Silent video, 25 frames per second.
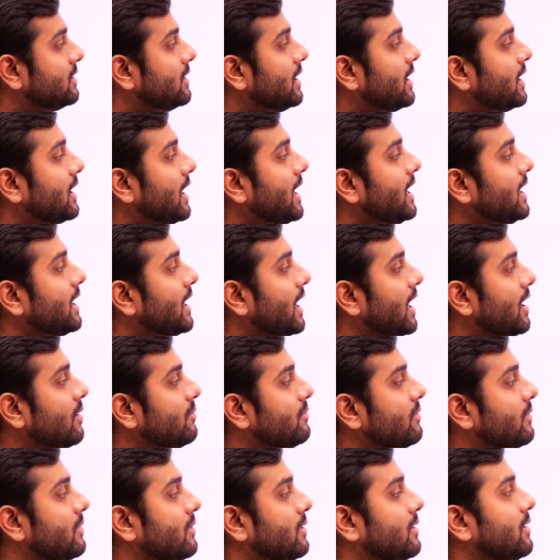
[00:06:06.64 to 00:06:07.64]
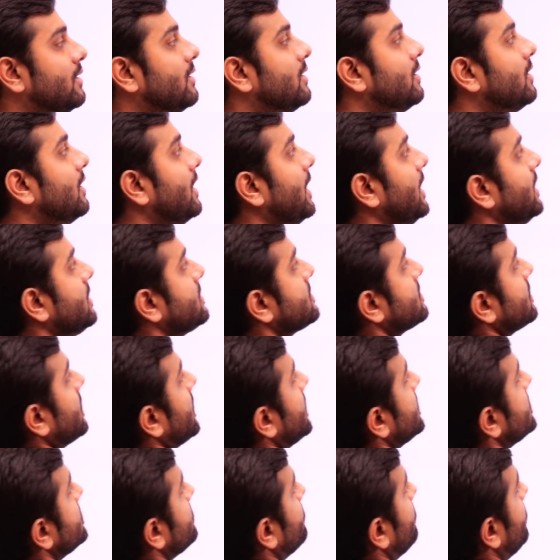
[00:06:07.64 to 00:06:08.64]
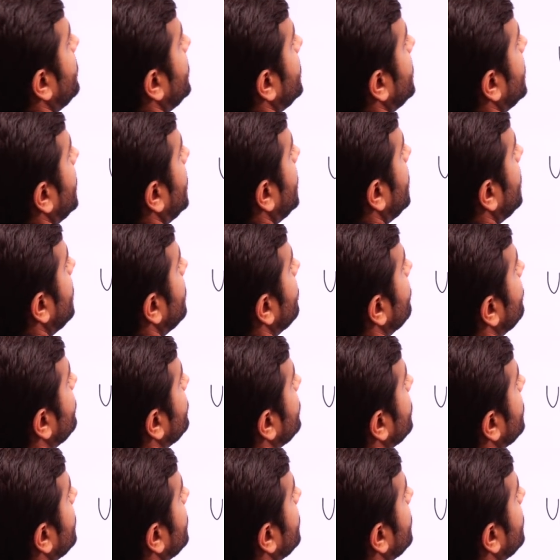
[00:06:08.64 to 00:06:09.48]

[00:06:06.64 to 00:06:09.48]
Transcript: They write Mx as PL,